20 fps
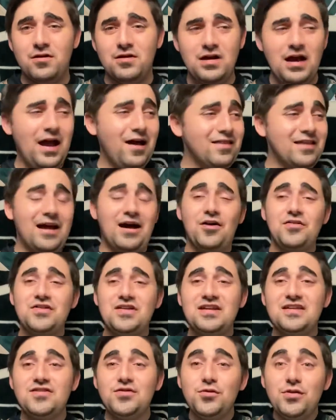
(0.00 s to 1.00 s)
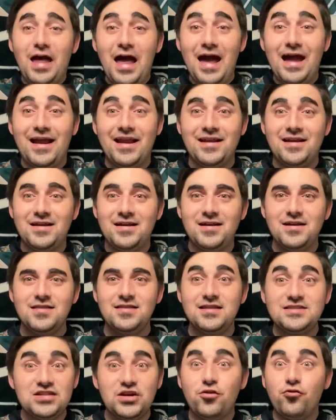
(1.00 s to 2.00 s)
How the hell do you do that?
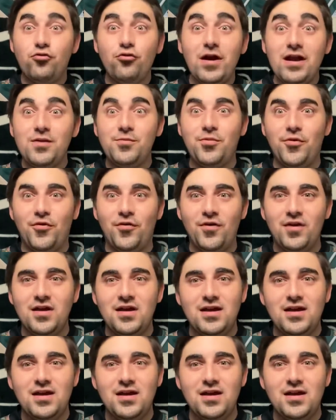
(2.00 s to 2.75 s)
That's incredible.